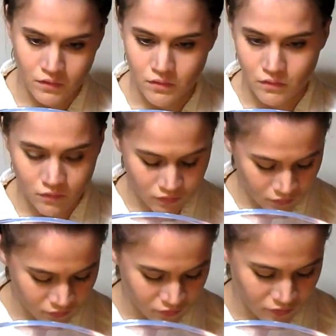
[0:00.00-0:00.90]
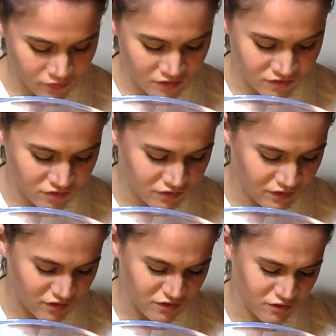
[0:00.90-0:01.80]
All contour does, it
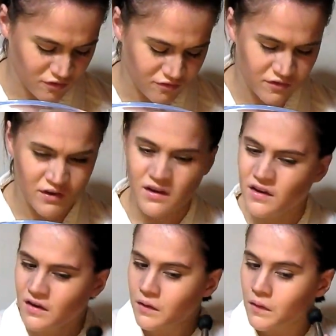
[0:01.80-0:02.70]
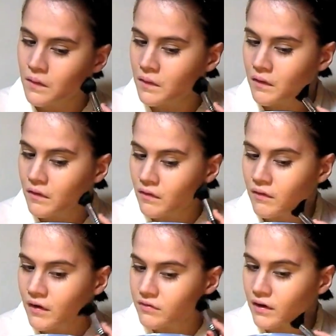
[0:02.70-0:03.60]
just sort of
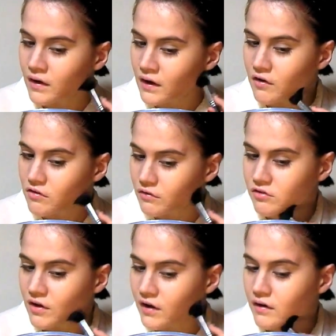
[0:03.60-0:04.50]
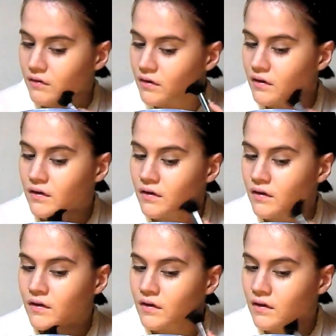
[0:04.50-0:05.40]
creates like a natural shadow,
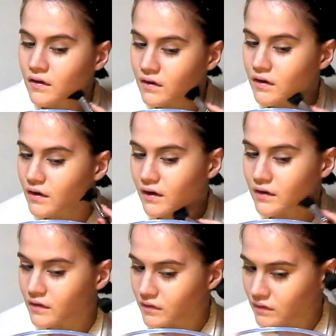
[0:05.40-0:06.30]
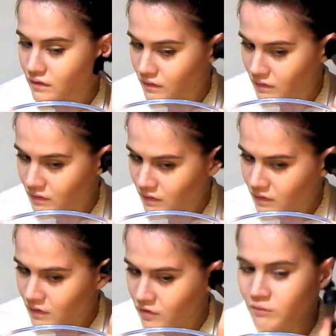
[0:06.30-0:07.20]
and
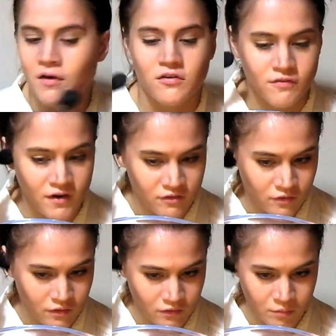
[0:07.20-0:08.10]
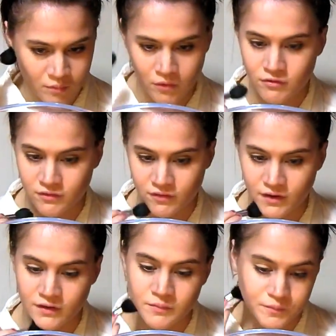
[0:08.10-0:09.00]
it just makes your face look a little bit more
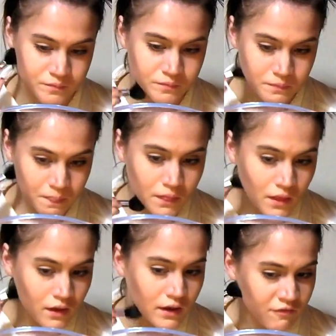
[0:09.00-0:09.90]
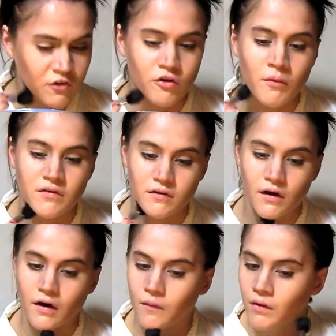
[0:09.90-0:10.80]
defined. If you do want to
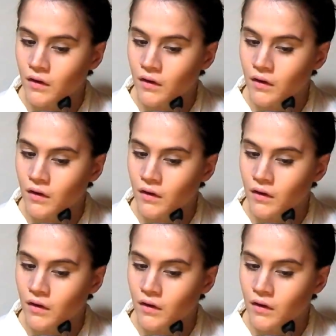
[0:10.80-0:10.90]
go